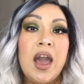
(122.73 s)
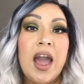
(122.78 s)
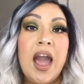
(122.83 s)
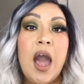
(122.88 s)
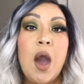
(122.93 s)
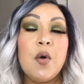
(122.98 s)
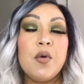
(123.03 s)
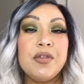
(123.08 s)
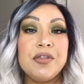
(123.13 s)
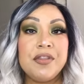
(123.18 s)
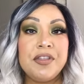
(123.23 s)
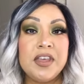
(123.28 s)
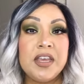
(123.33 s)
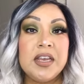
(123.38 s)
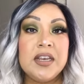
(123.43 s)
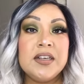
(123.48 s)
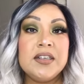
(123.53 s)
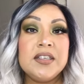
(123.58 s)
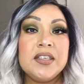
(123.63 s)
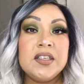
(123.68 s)
how
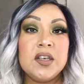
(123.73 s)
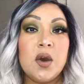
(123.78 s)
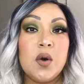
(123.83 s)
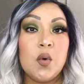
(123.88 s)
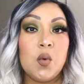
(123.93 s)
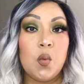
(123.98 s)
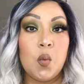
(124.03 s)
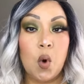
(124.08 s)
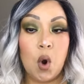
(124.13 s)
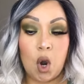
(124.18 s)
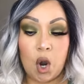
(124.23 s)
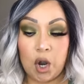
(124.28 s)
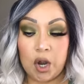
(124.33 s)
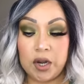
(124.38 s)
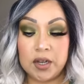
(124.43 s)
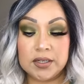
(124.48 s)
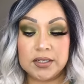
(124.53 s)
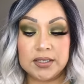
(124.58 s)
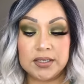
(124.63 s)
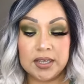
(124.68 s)
this
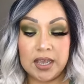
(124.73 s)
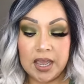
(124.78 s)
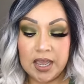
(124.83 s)
works.